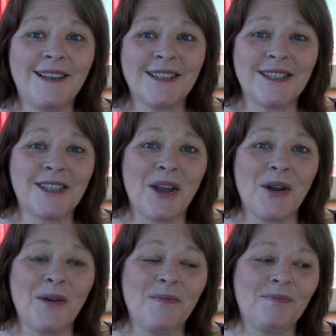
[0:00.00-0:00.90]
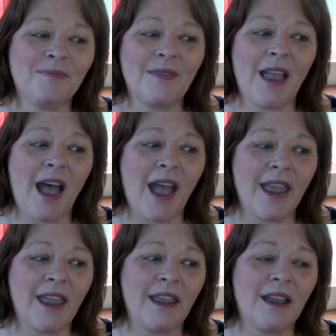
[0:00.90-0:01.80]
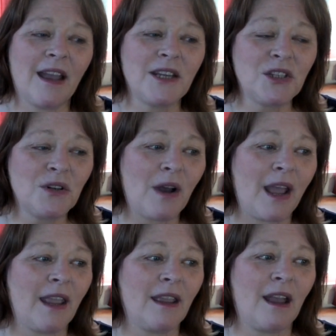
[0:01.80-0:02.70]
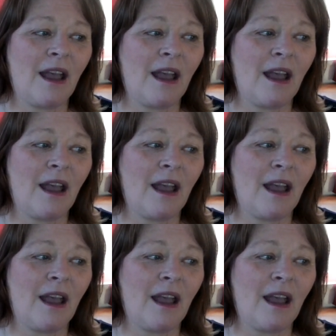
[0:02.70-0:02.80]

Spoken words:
So I do I